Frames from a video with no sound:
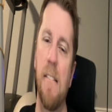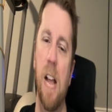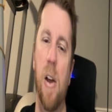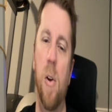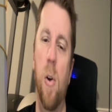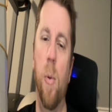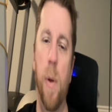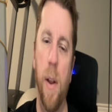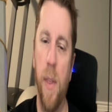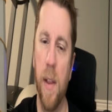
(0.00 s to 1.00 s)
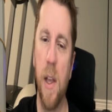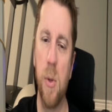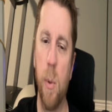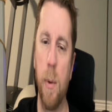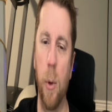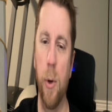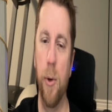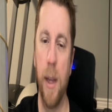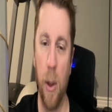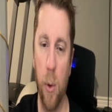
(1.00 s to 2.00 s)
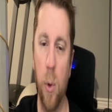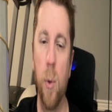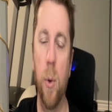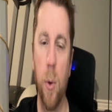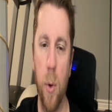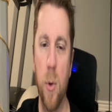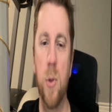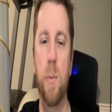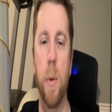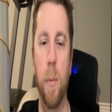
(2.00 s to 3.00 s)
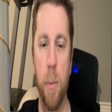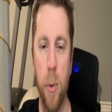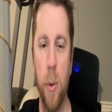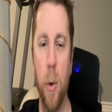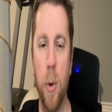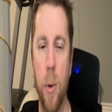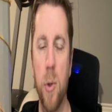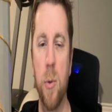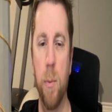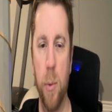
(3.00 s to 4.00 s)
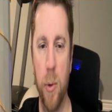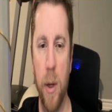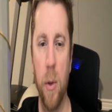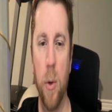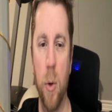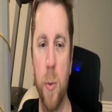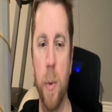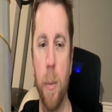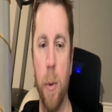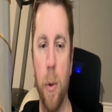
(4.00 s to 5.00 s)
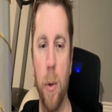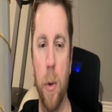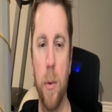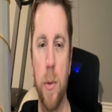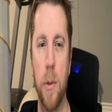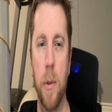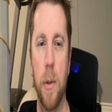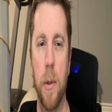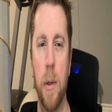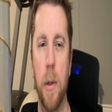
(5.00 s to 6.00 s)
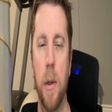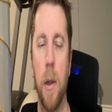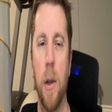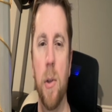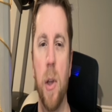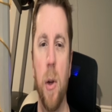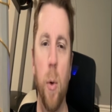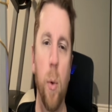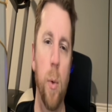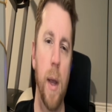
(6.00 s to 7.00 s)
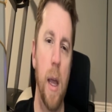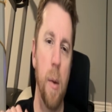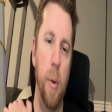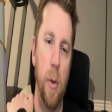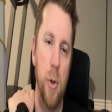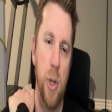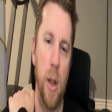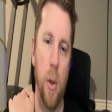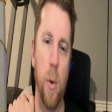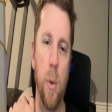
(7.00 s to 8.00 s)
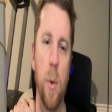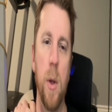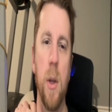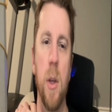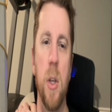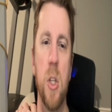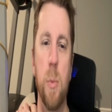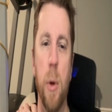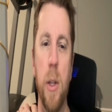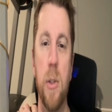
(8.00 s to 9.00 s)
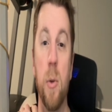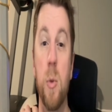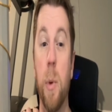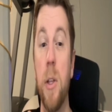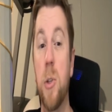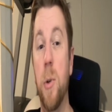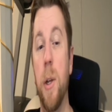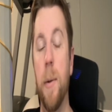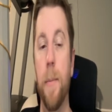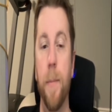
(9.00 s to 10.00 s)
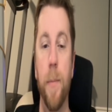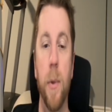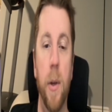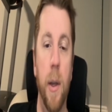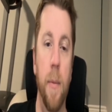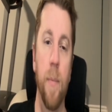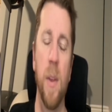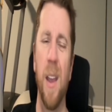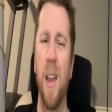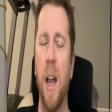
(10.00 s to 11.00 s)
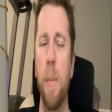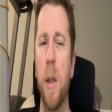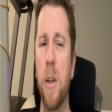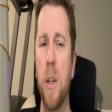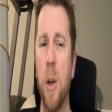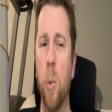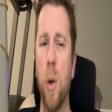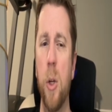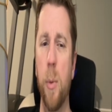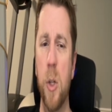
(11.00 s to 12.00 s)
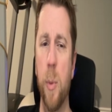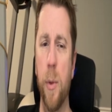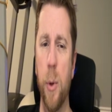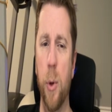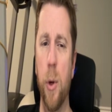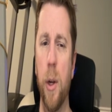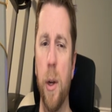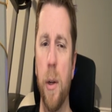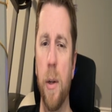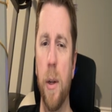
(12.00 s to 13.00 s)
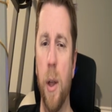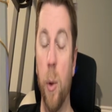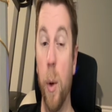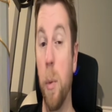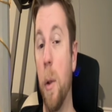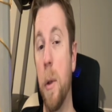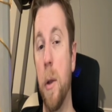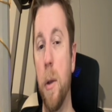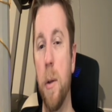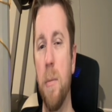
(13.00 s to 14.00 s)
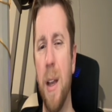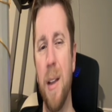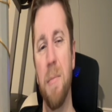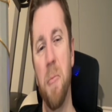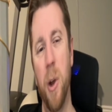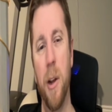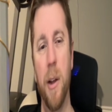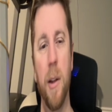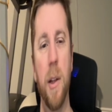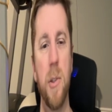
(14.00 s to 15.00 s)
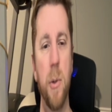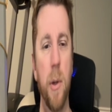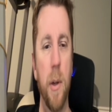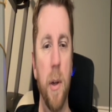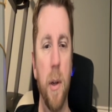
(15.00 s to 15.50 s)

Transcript: I don't know, but I think that's where we're going here. Yellow logos, blue logos, green logos, purple logos. Because I know Caterpillar's yellow, Sprite's green. Okay. I'm not going to worry too much about the order here, although I probably could. Why not? Let's do it.